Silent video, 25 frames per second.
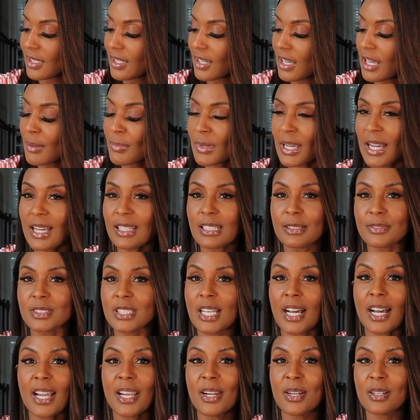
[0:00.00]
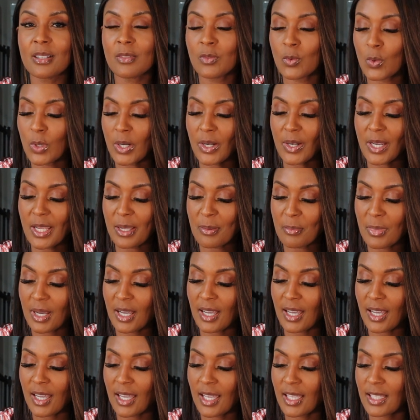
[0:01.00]
I'm kind of tired of wearing
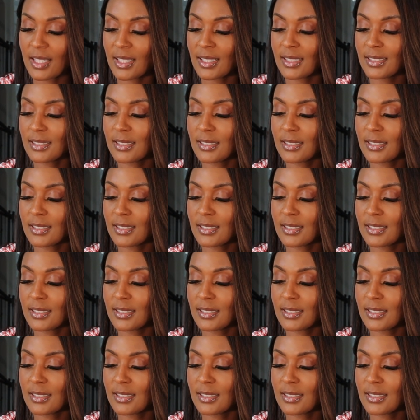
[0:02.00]
my